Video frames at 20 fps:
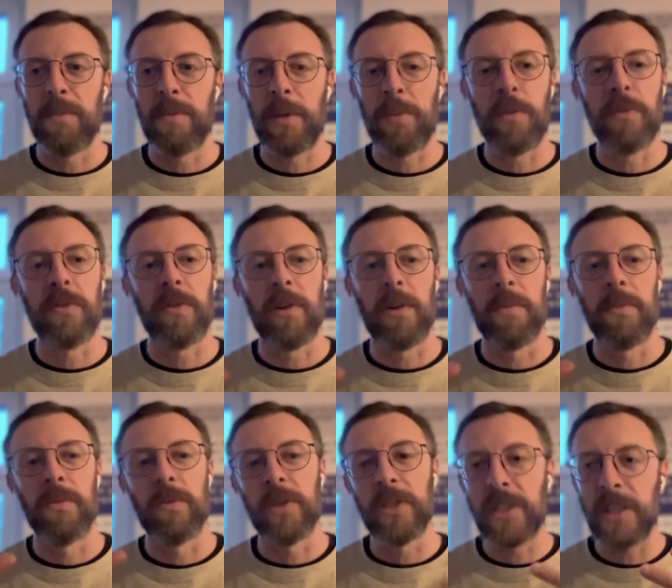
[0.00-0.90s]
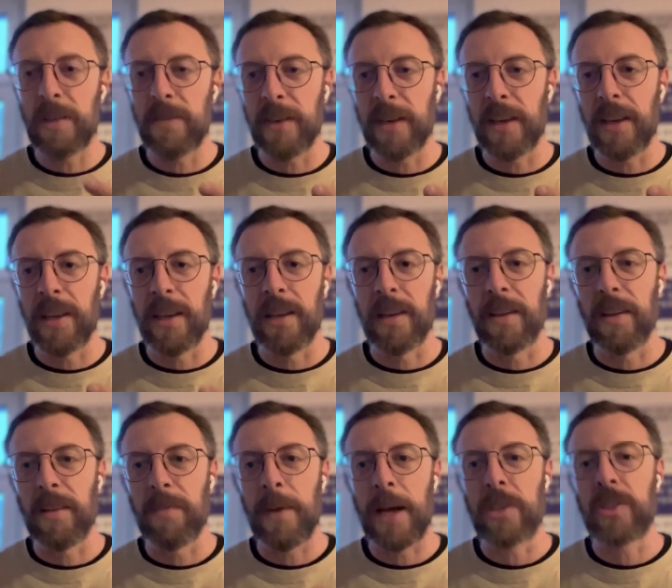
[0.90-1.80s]
people from receiving
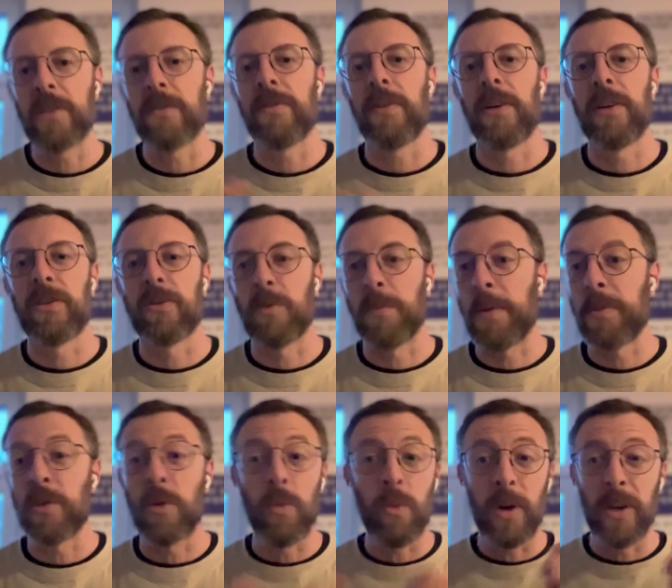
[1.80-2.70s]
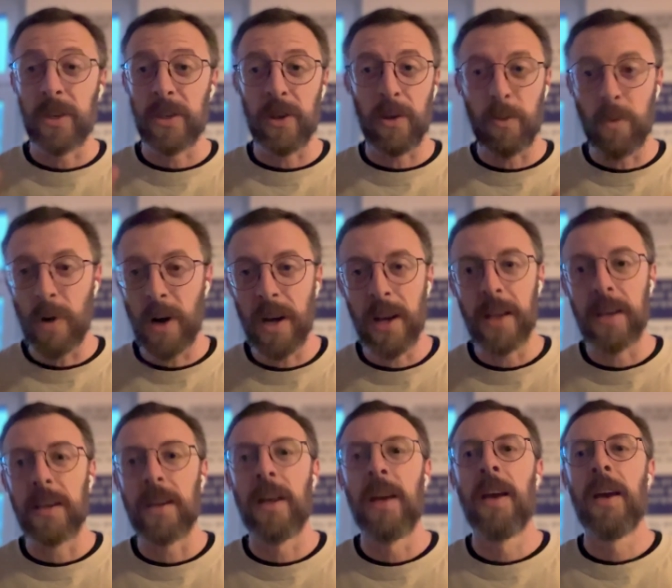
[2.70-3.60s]
matching funds, or maybe to 1 to
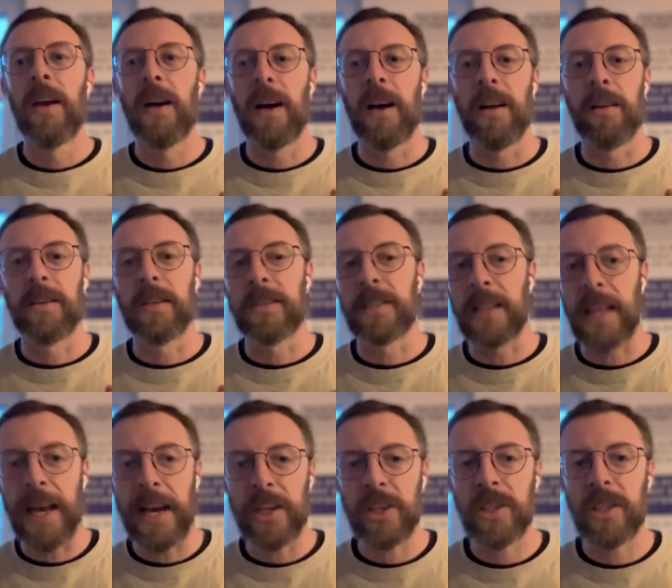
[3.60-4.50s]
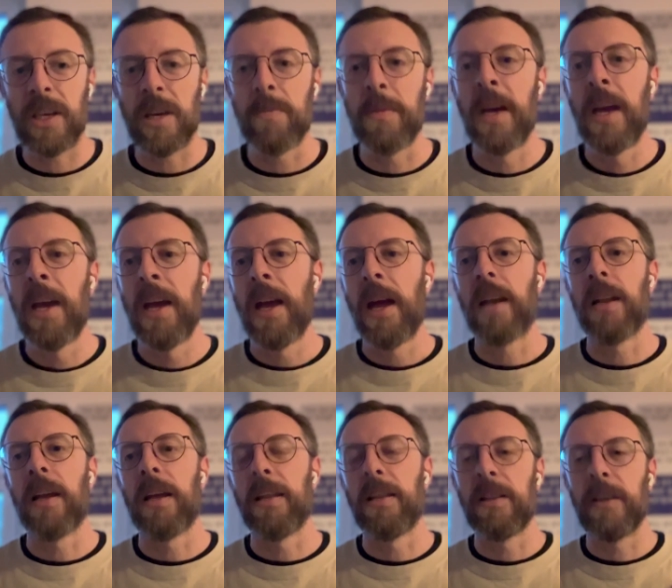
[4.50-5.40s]
1 to slash them.
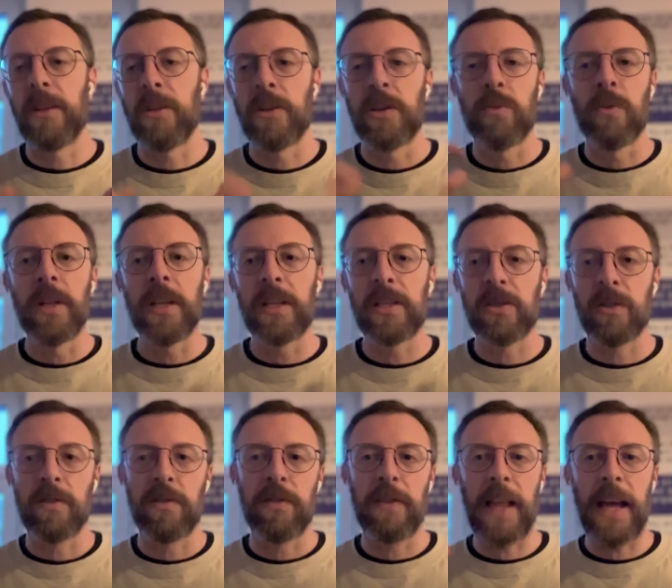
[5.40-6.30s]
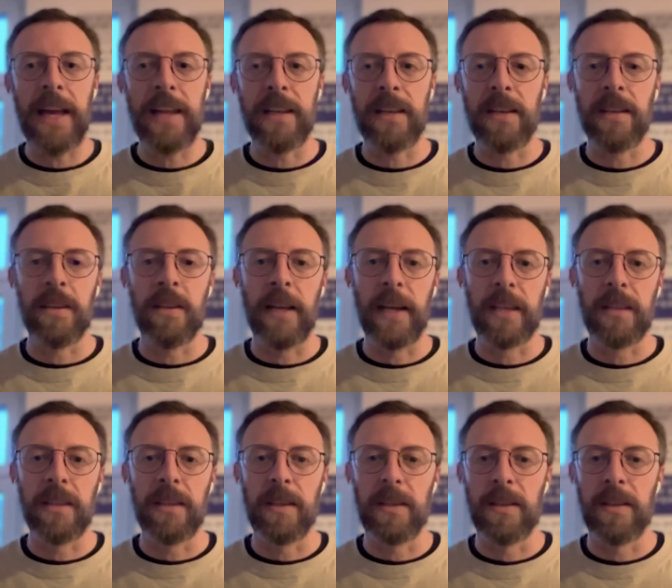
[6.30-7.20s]
And you could really sort of flatten
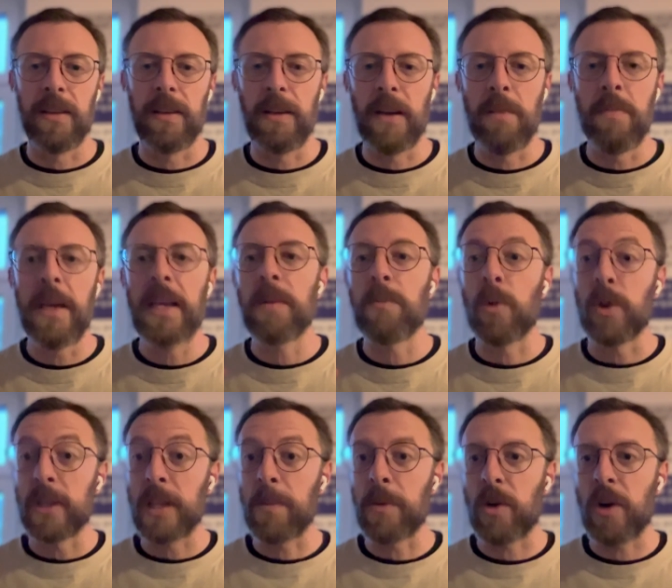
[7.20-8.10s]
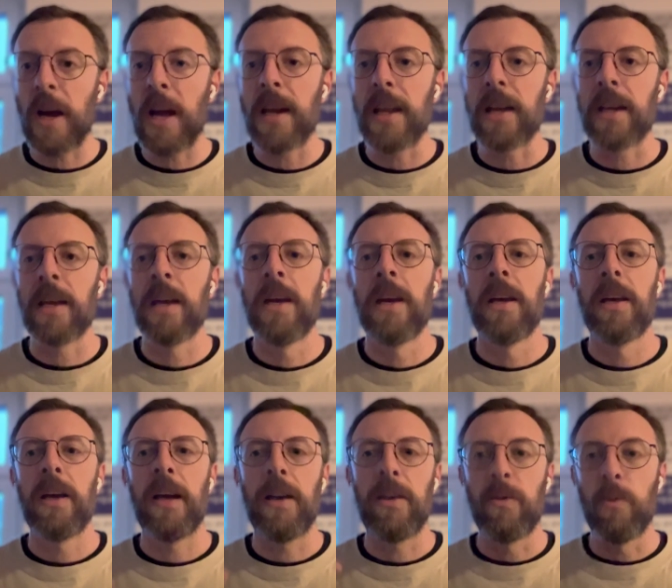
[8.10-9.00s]
like and make it more democratic
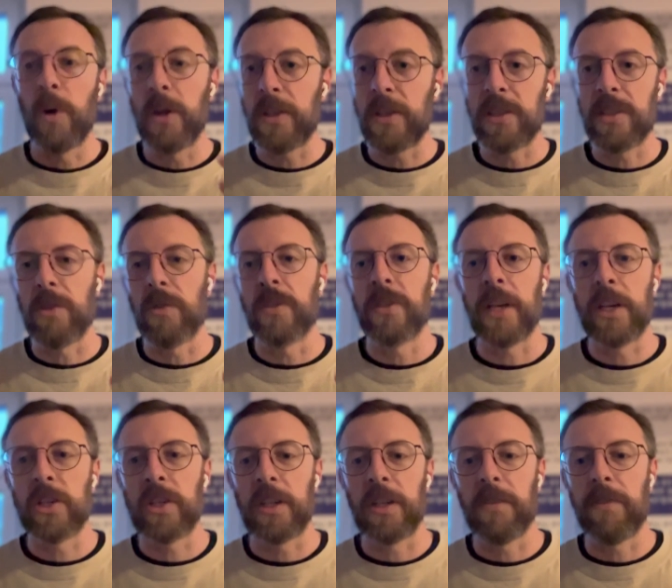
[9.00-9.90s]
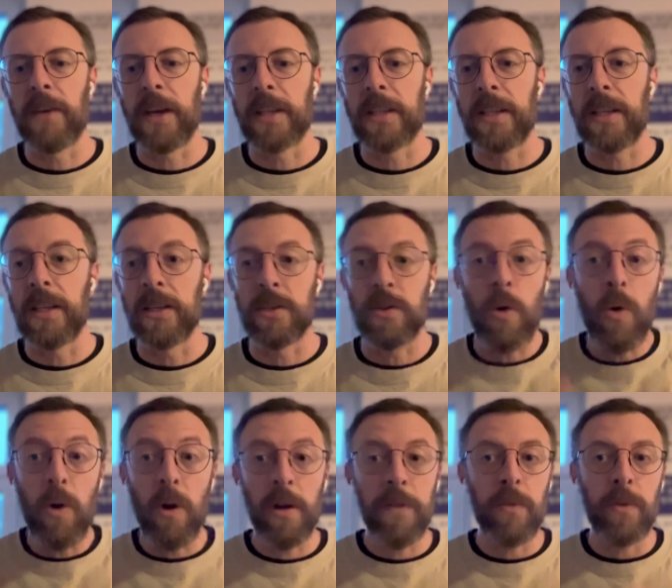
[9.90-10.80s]
what the sort of sanctioning effect is.
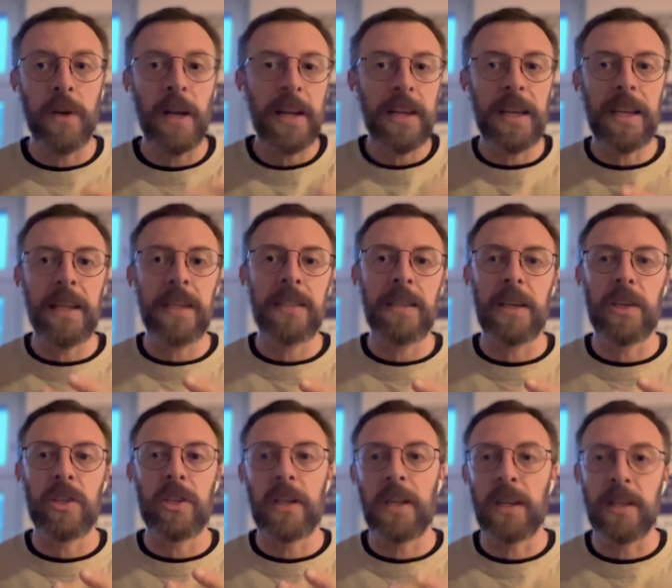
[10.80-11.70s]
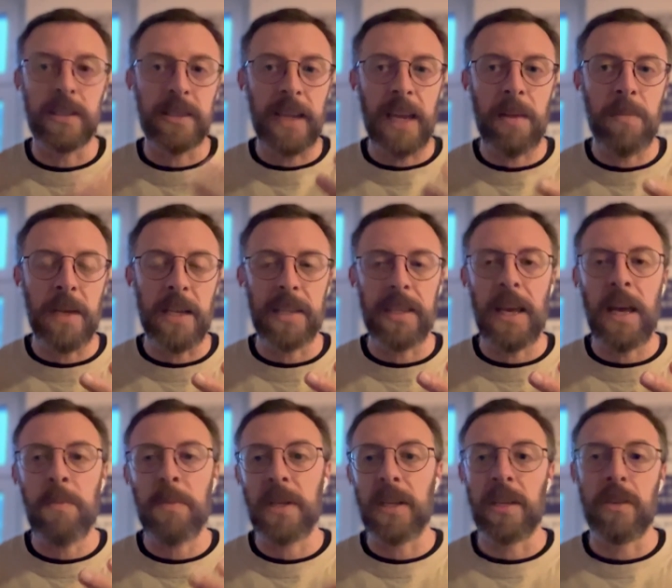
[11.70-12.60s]
Or if we're not getting sanctioning and scamming is
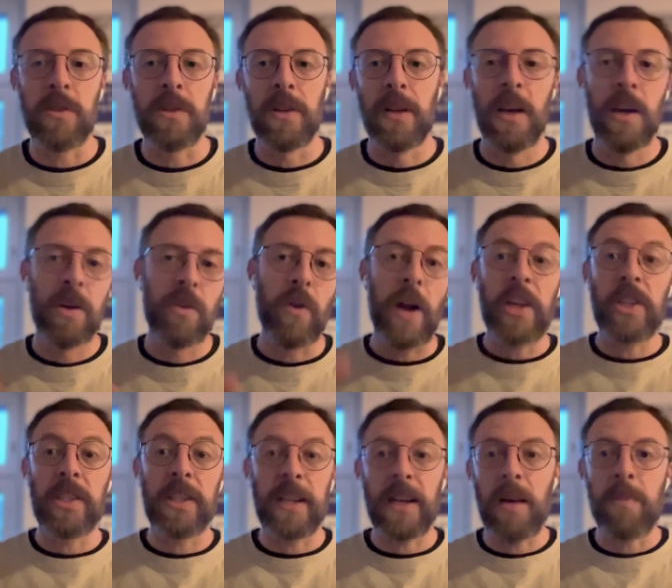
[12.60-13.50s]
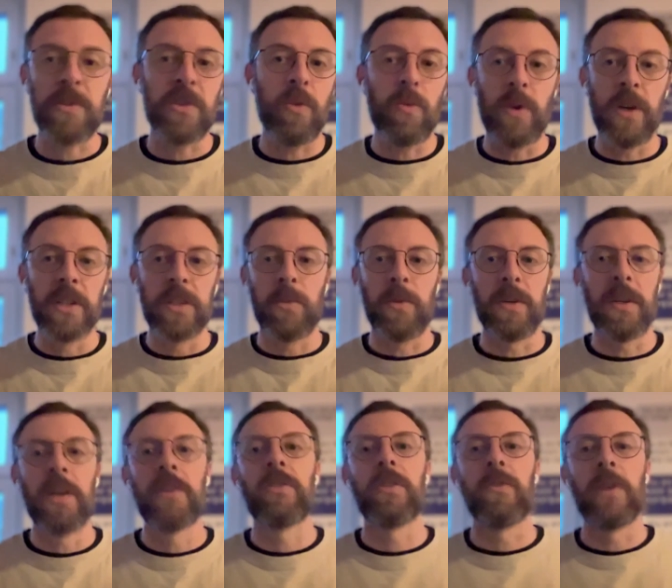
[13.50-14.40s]
happening, you could ratchet that up to 1 to
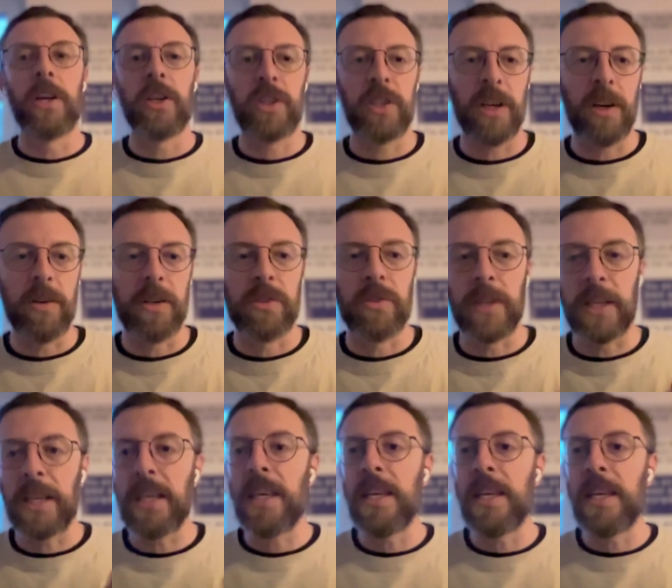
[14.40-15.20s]
100 ratio. It's really